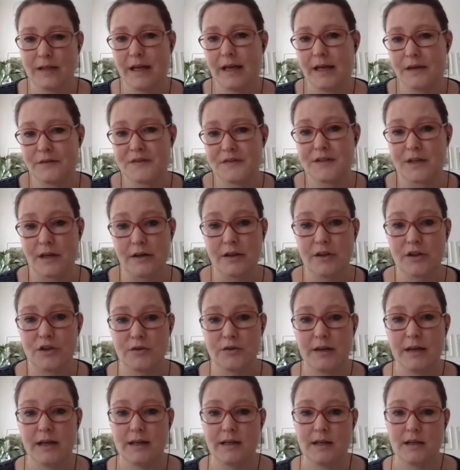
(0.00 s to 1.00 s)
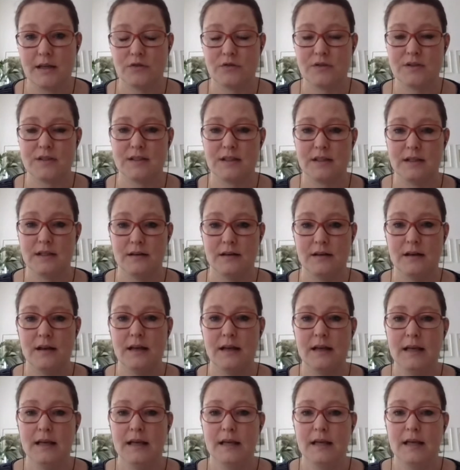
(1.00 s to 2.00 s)
started to get interested in,
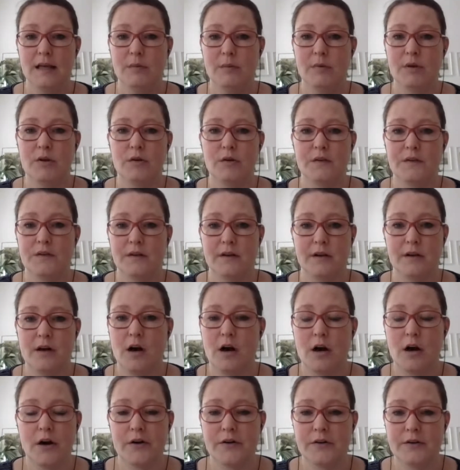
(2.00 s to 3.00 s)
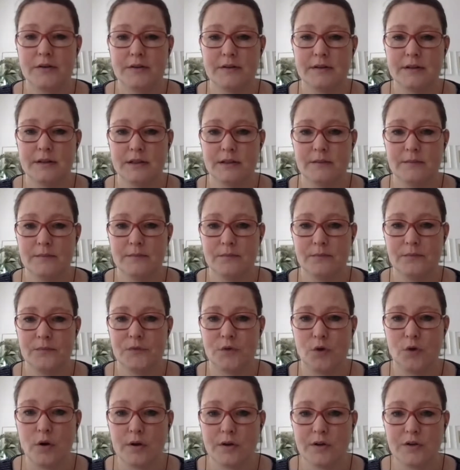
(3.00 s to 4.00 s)
because there are
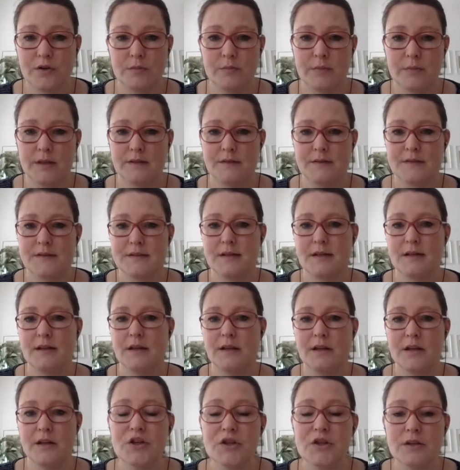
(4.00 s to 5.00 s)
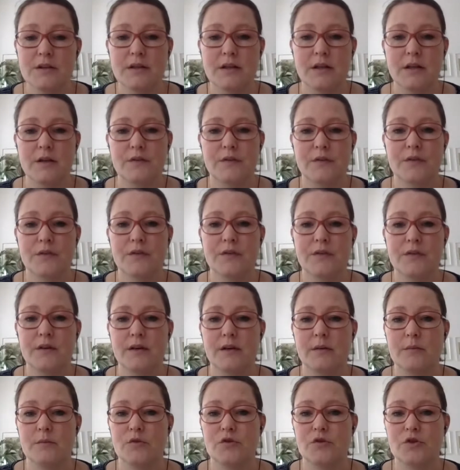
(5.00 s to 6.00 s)
documents and initiatives
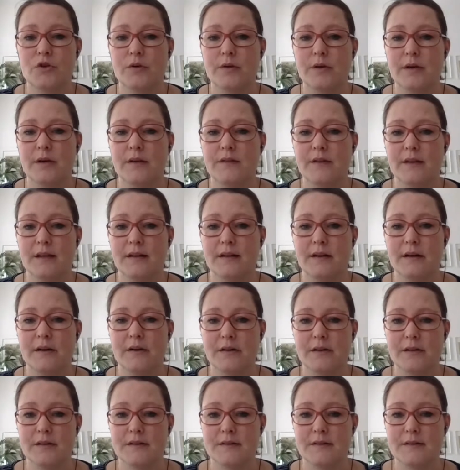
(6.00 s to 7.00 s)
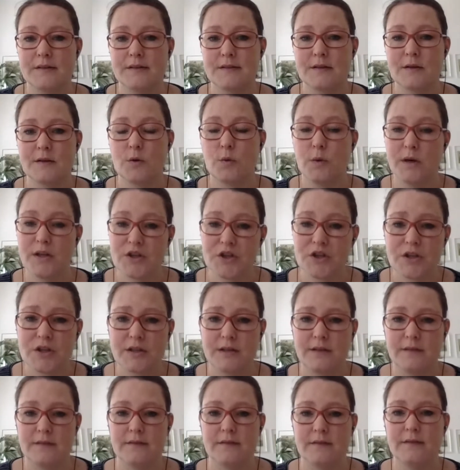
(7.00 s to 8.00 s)
showing that artists
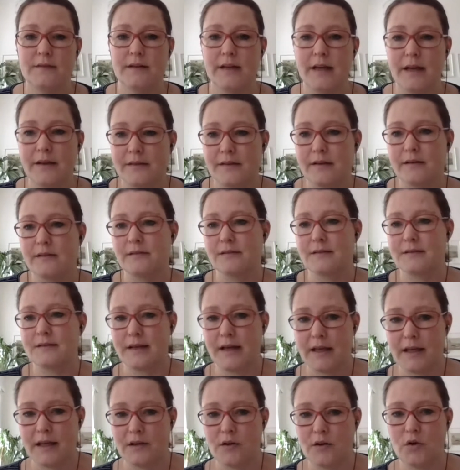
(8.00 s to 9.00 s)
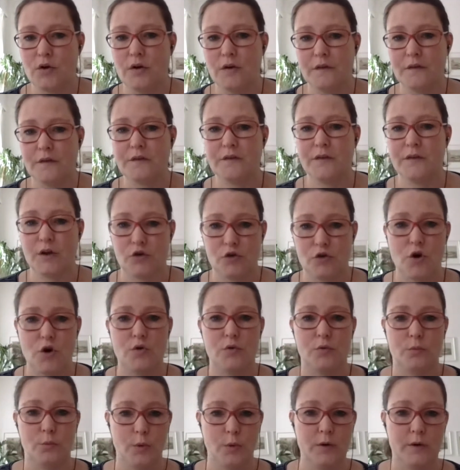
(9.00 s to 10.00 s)
question the ethical side of their
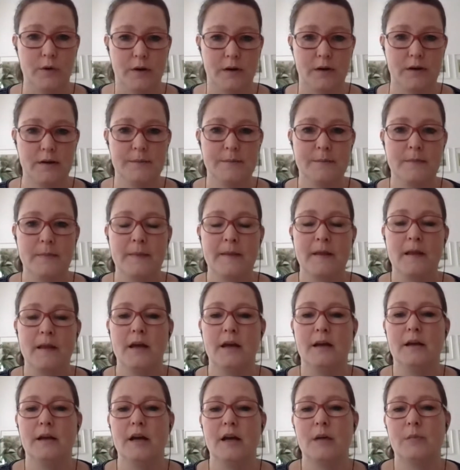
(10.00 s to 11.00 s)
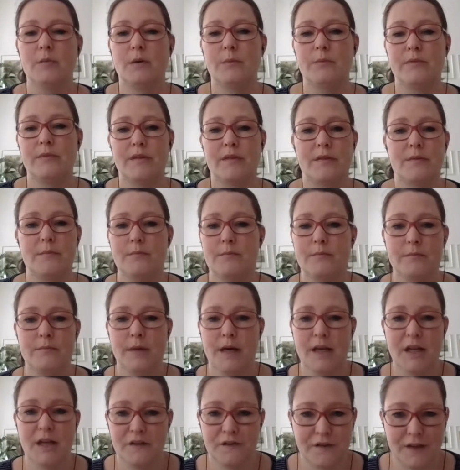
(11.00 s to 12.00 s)
own work and come up with
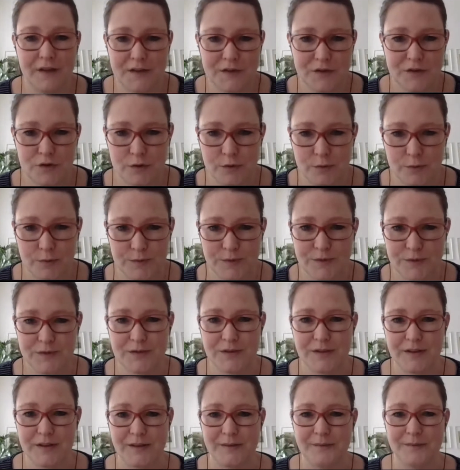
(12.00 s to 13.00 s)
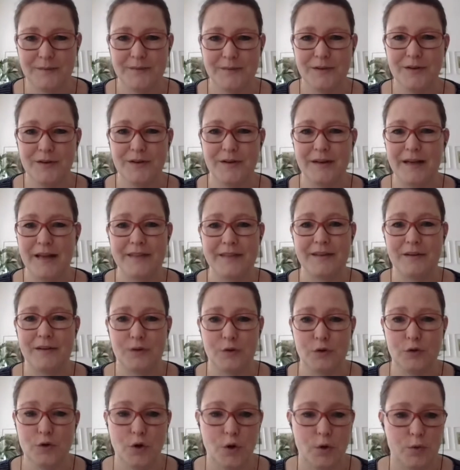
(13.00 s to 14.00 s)
manifestos or
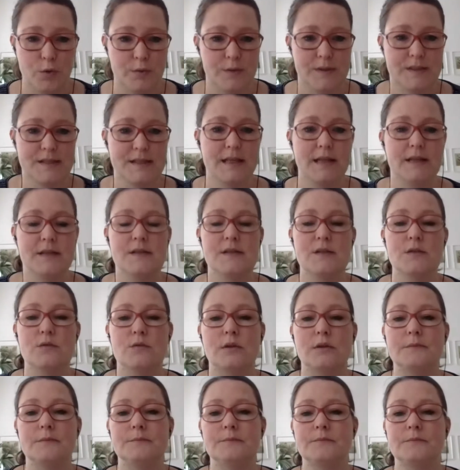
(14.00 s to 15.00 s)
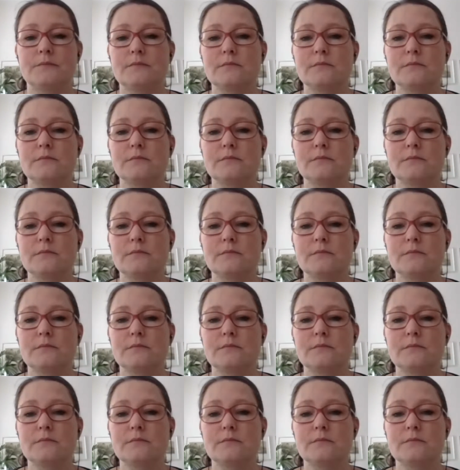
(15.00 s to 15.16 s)
ethical codes and so on.